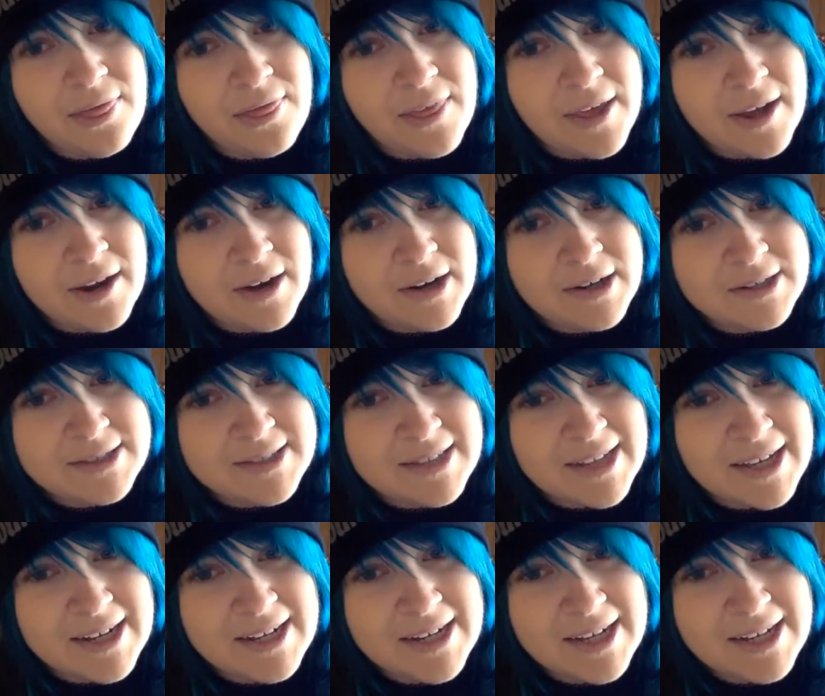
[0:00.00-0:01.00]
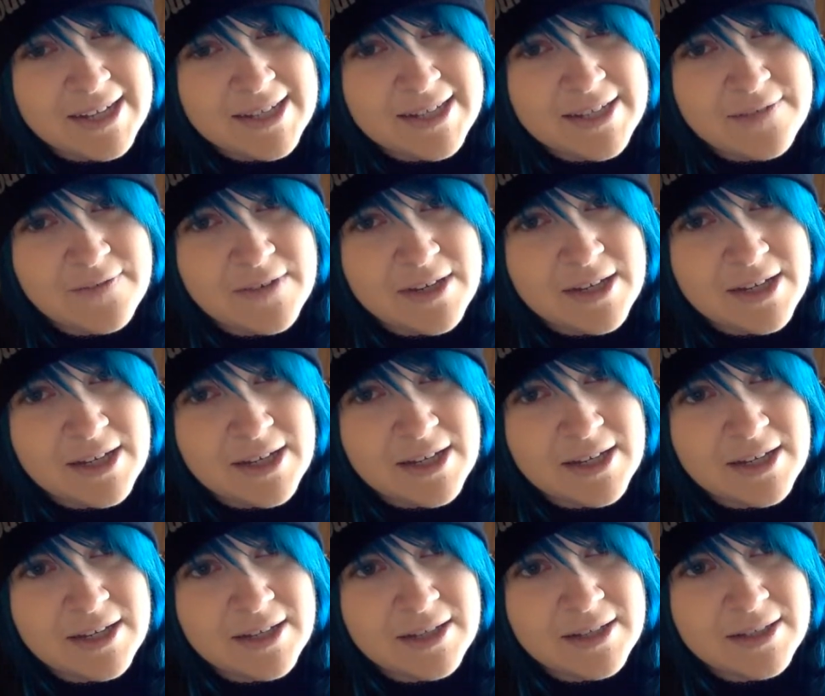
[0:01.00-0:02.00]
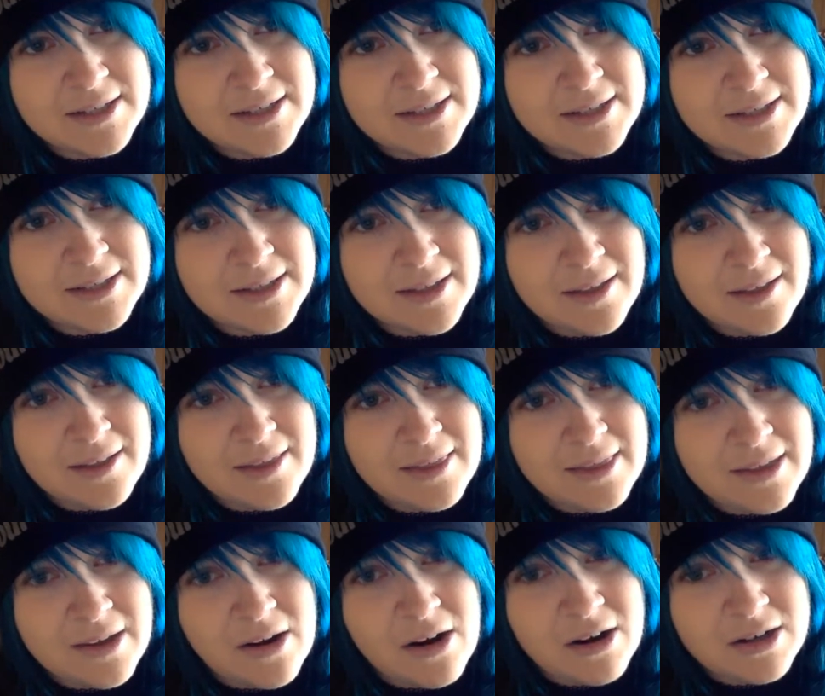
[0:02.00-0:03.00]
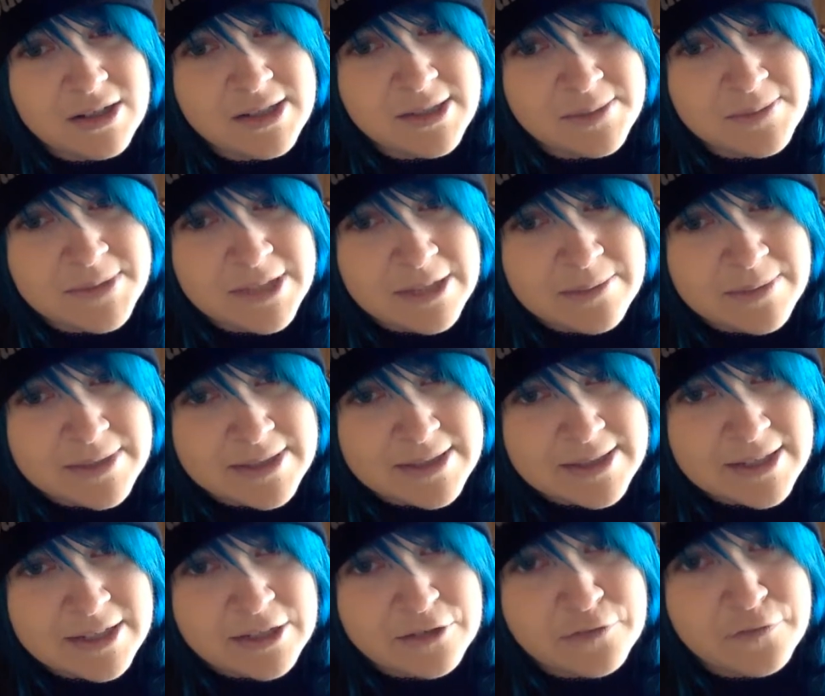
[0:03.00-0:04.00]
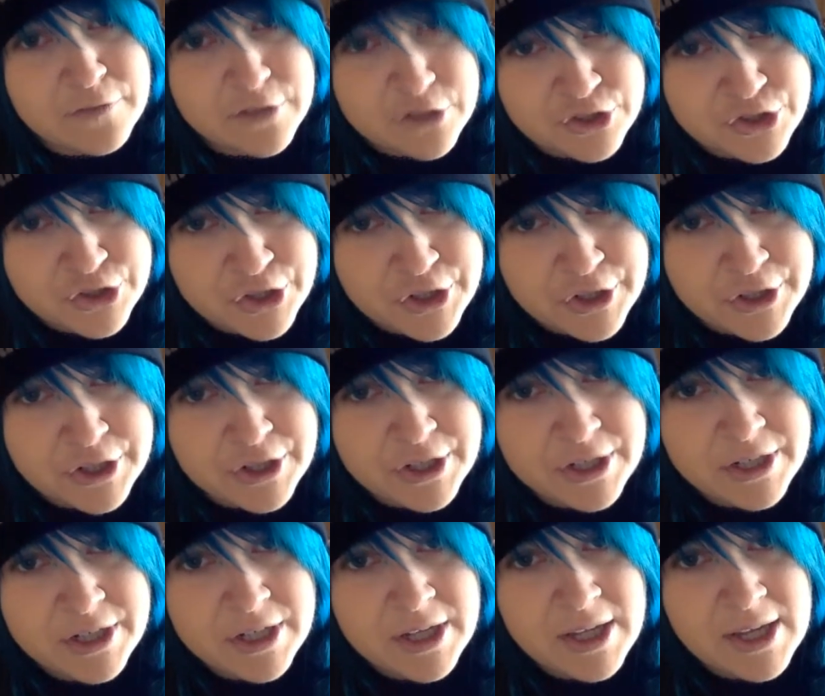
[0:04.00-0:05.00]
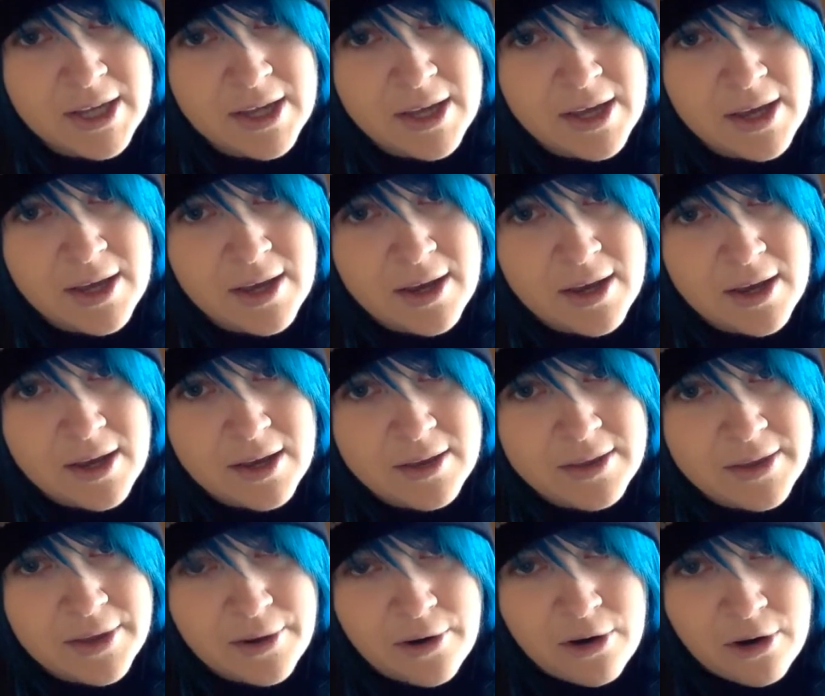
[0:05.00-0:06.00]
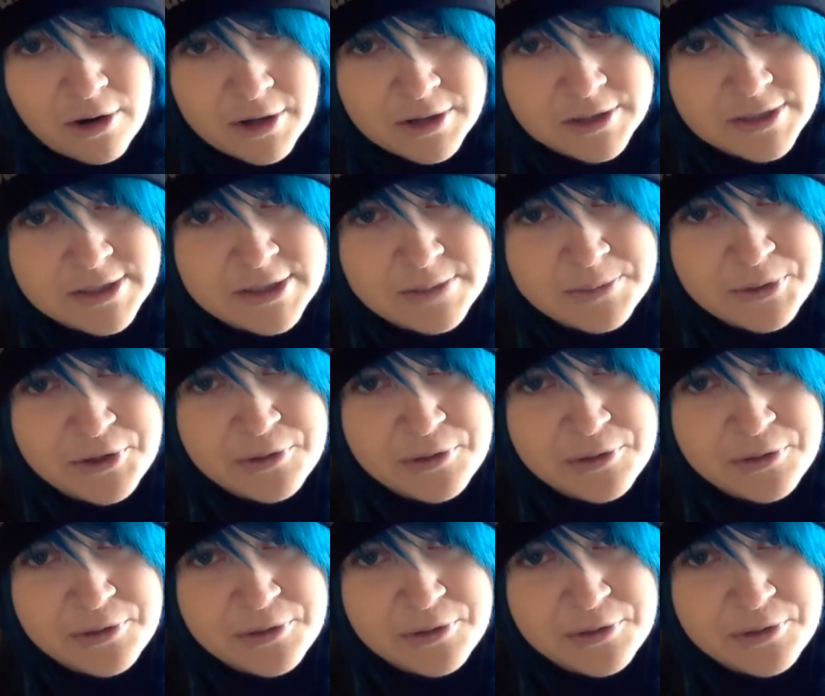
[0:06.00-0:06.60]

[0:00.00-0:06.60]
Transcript: there's a lot of negativity. There are some demons there for sure. There are some